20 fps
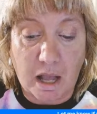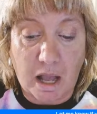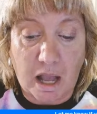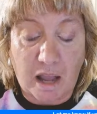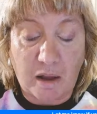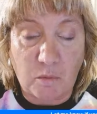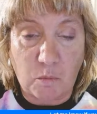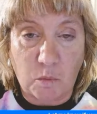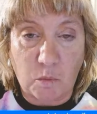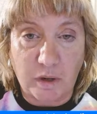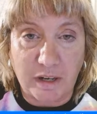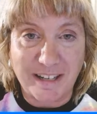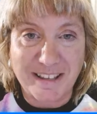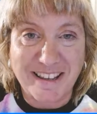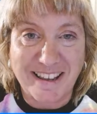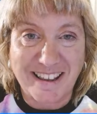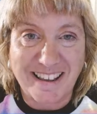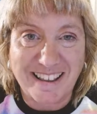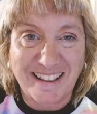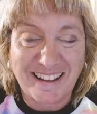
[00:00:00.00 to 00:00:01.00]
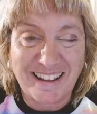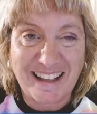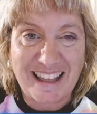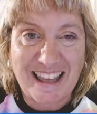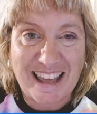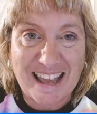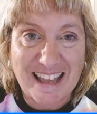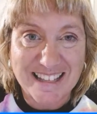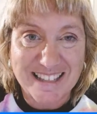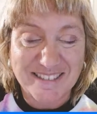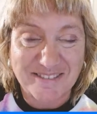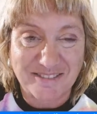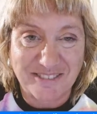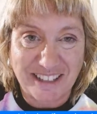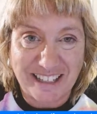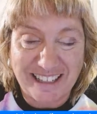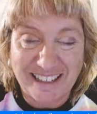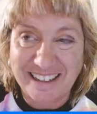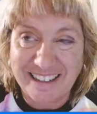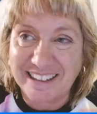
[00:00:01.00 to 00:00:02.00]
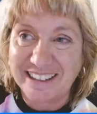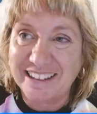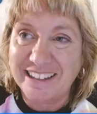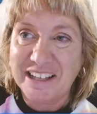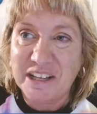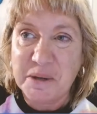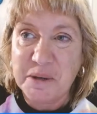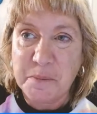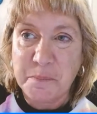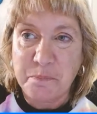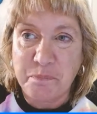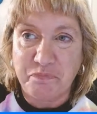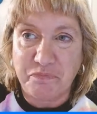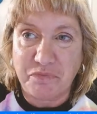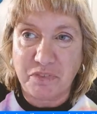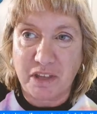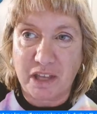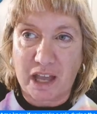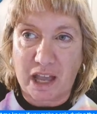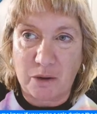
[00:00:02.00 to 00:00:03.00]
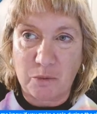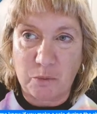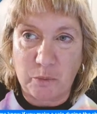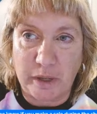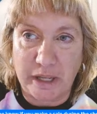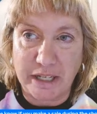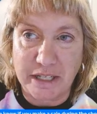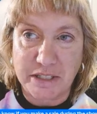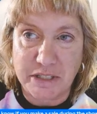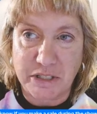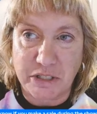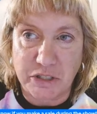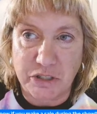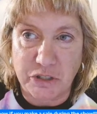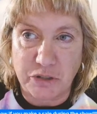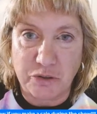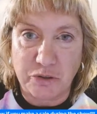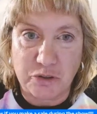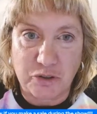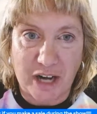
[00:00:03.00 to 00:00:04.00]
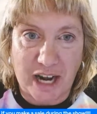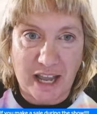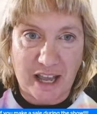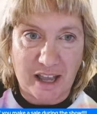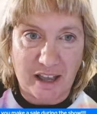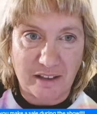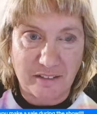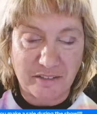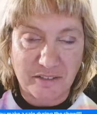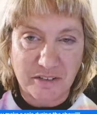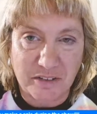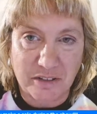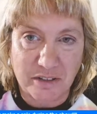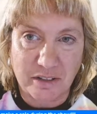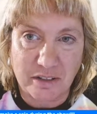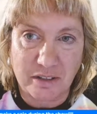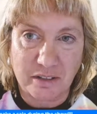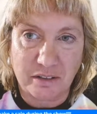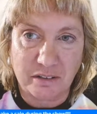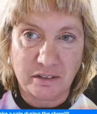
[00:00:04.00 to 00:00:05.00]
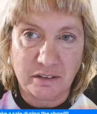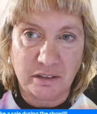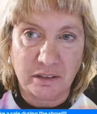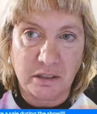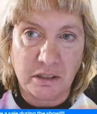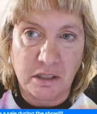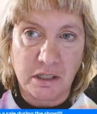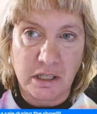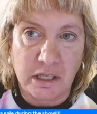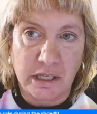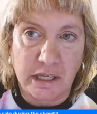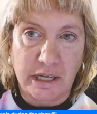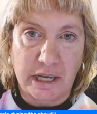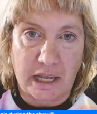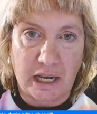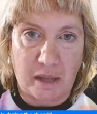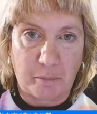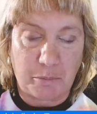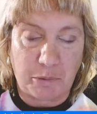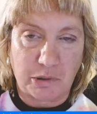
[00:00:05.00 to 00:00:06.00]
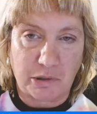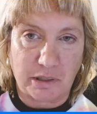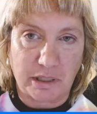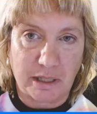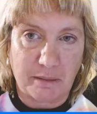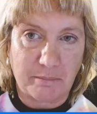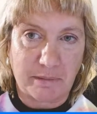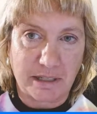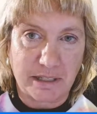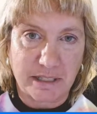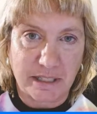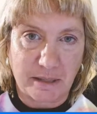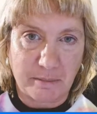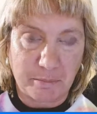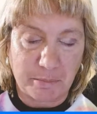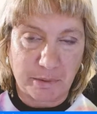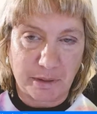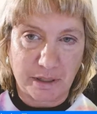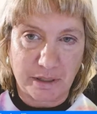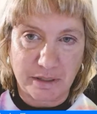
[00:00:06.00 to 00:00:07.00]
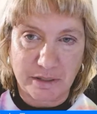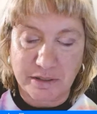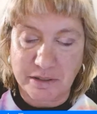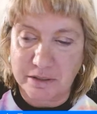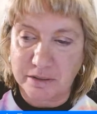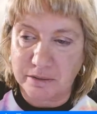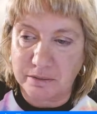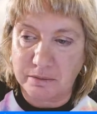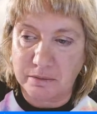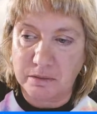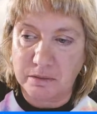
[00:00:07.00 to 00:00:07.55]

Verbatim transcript: I wanted last week, I went to do drafts and I pulled up my templates.